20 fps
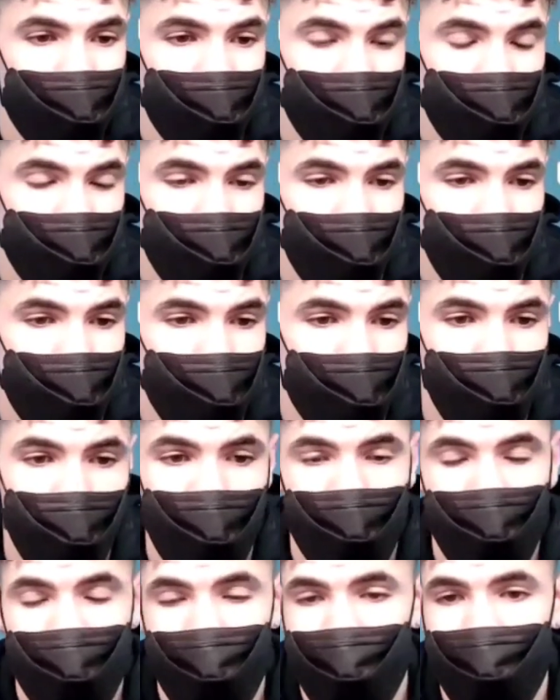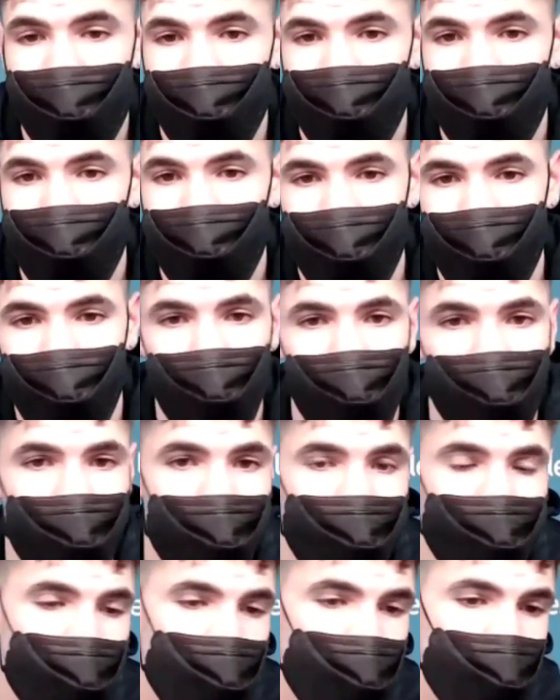So I really didn't get my shoot
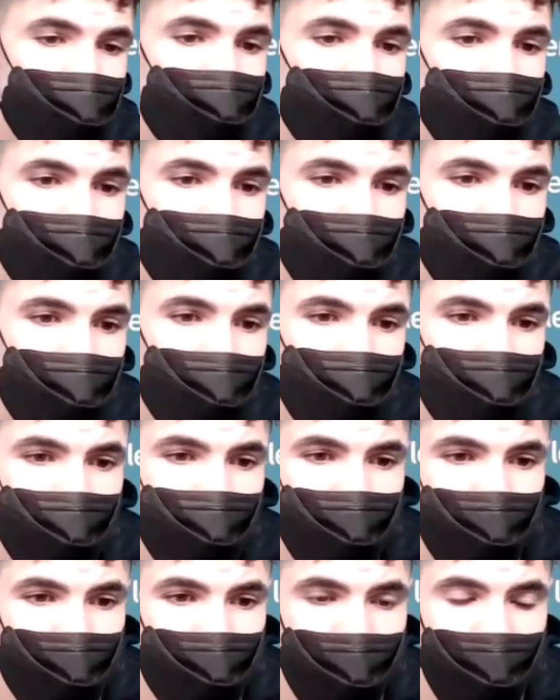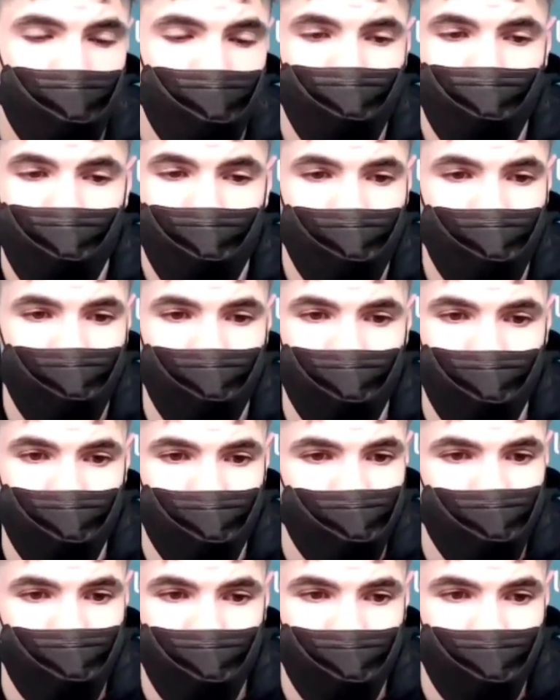around that I usually do. Came late,
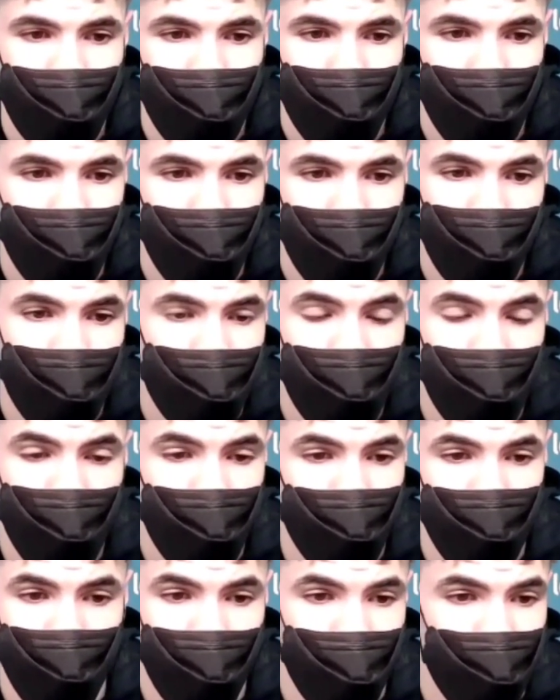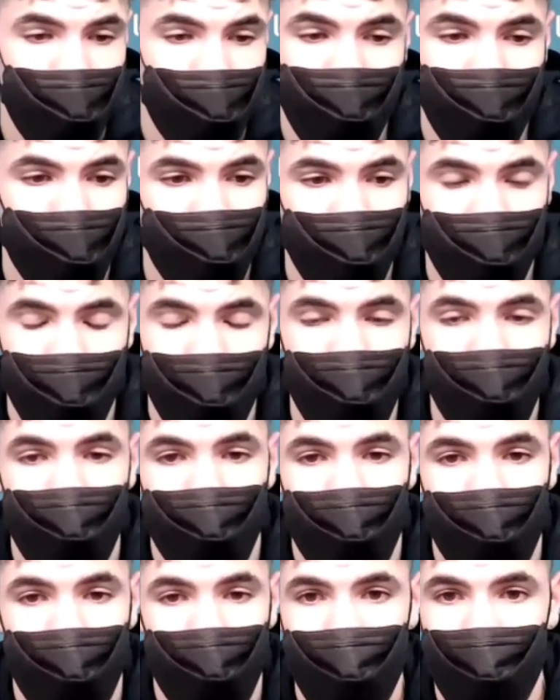and I guess I was just hitting
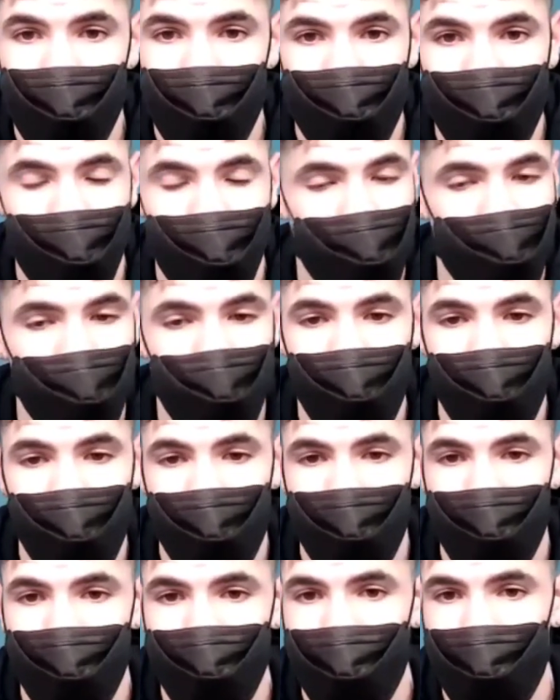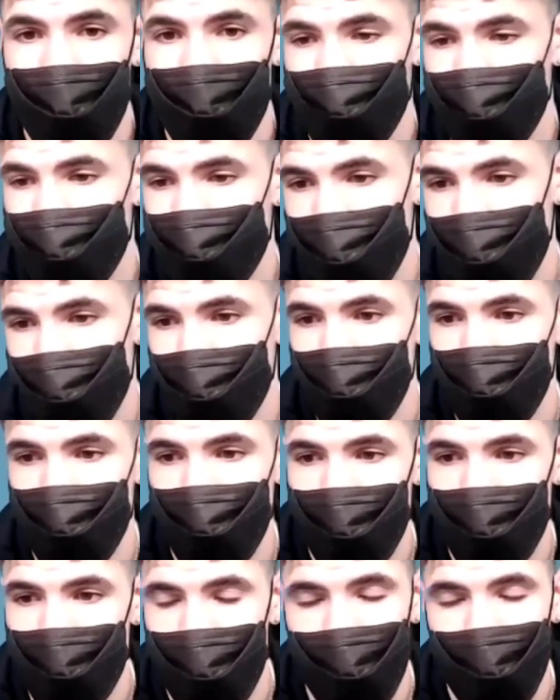for real. Yeah, I really didn't get my same
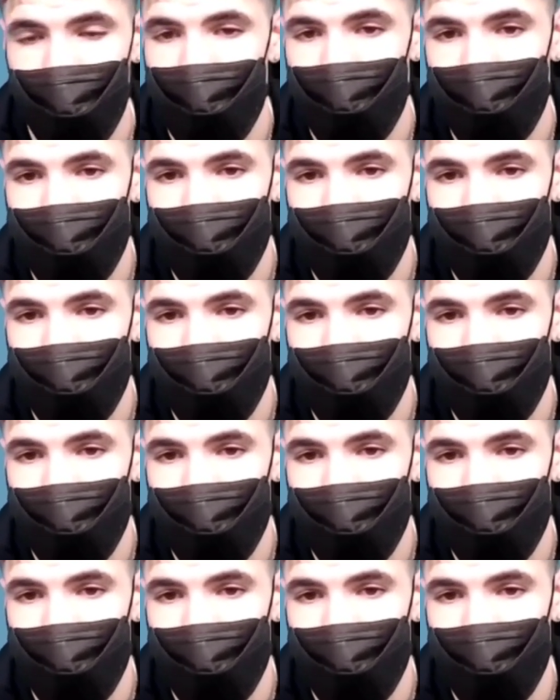routine, none of it.